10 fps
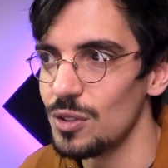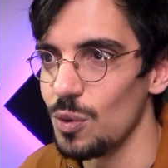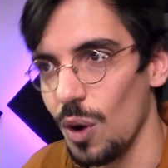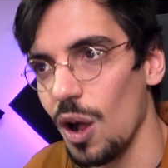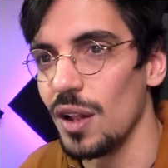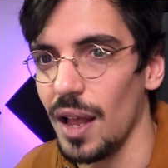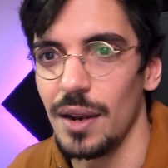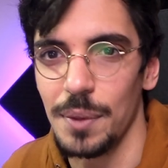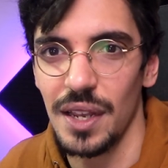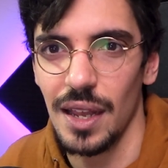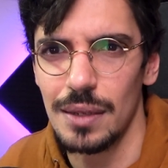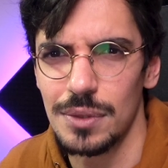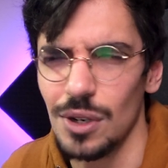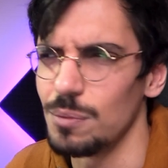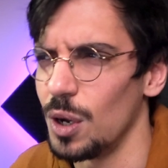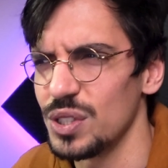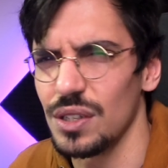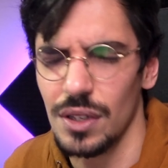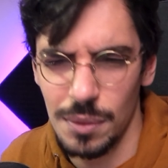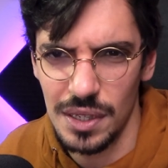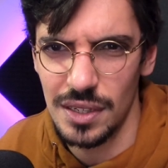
to all anime games, or most of them at